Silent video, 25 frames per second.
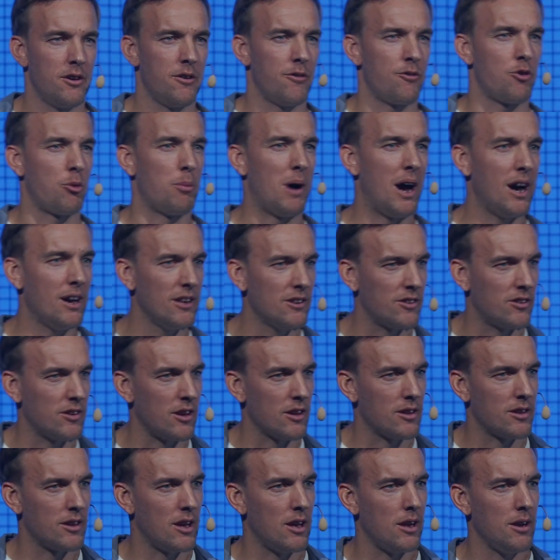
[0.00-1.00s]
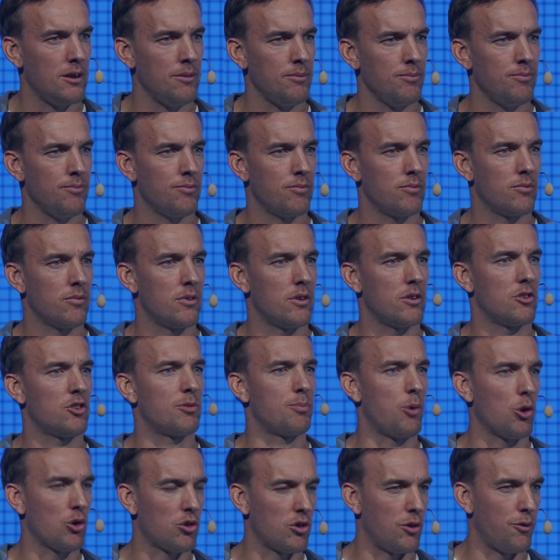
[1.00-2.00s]
from iZettle,
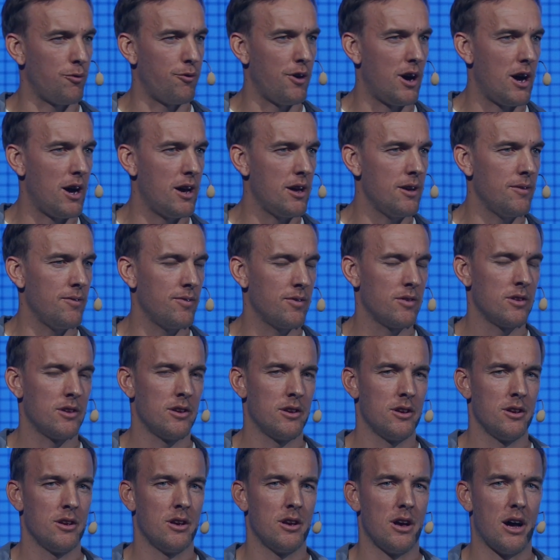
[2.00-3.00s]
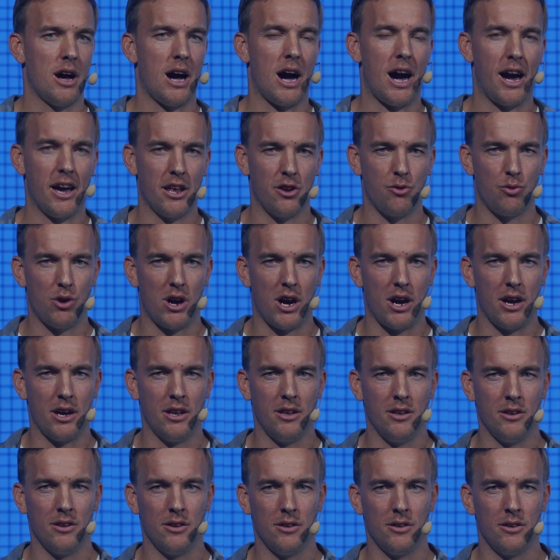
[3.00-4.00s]
Spotify,
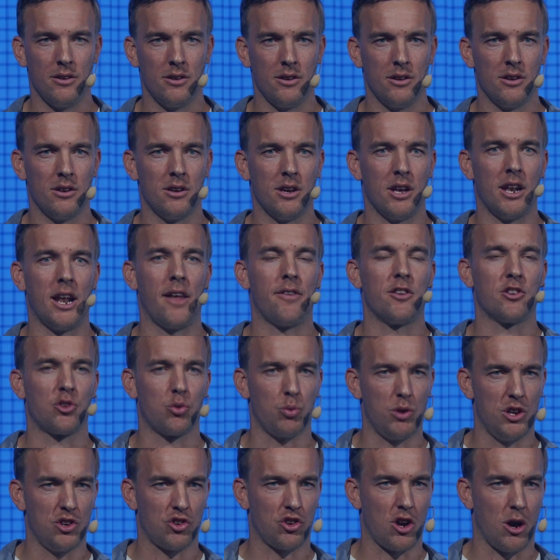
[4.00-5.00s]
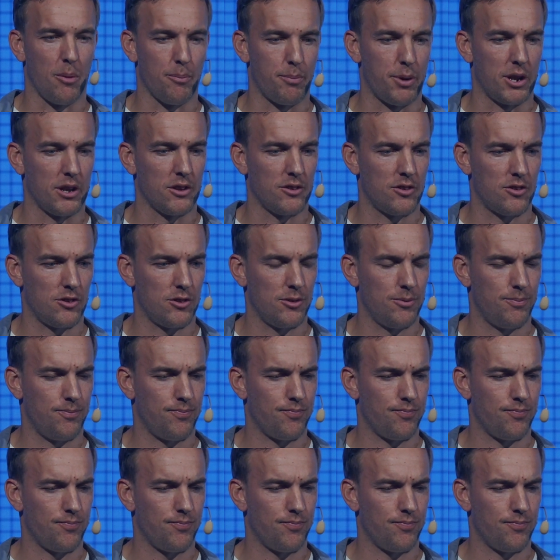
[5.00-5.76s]
Einride, and other Swedish companies.